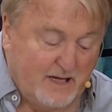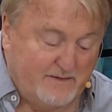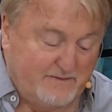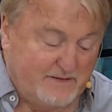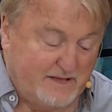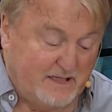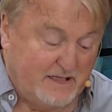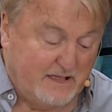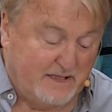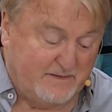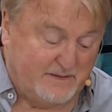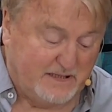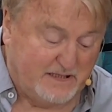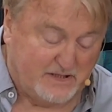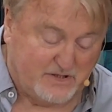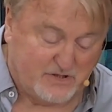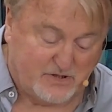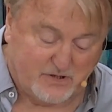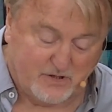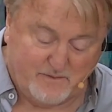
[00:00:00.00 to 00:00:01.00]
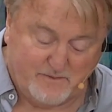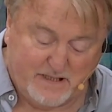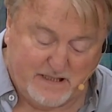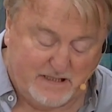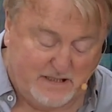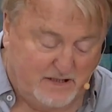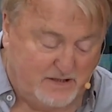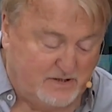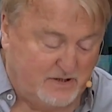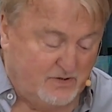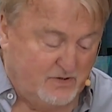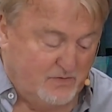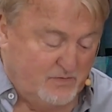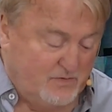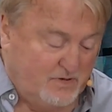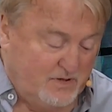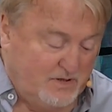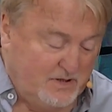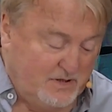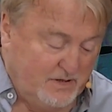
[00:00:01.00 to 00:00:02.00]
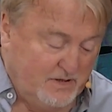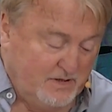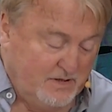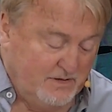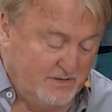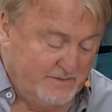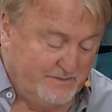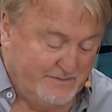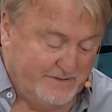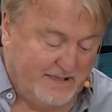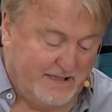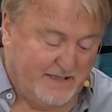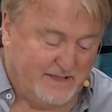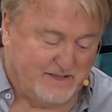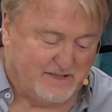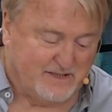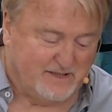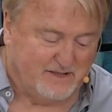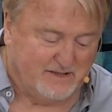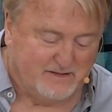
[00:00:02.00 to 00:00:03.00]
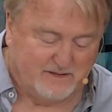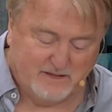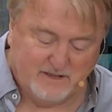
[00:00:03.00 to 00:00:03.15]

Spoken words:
I think it's Psalm 82. Yes?